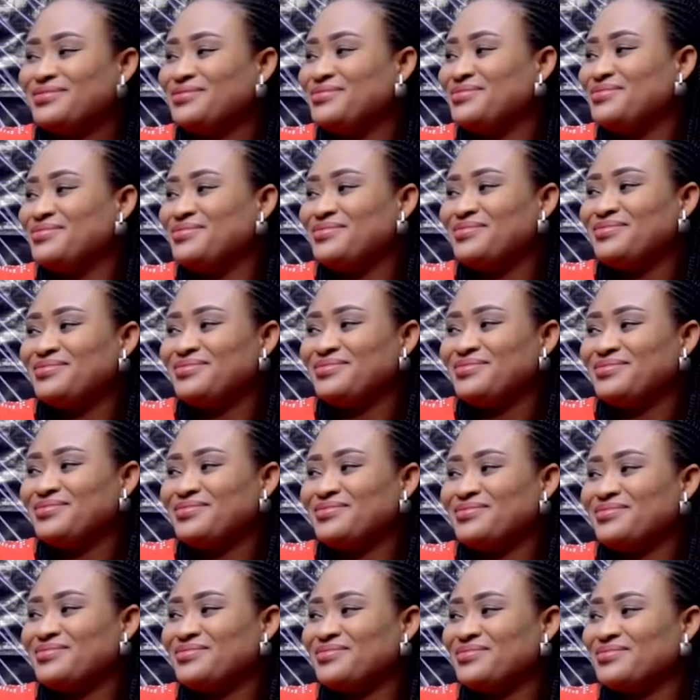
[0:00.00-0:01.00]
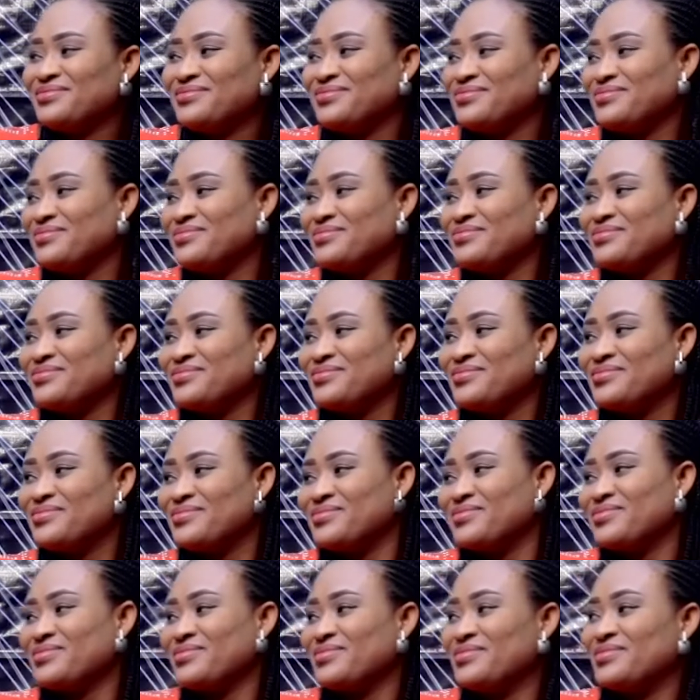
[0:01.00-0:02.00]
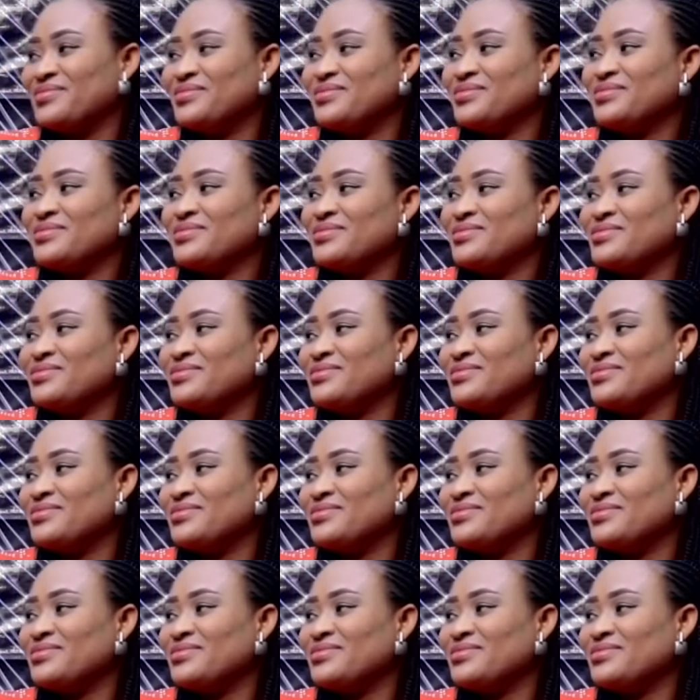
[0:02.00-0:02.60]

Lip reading: The person shown says nothing.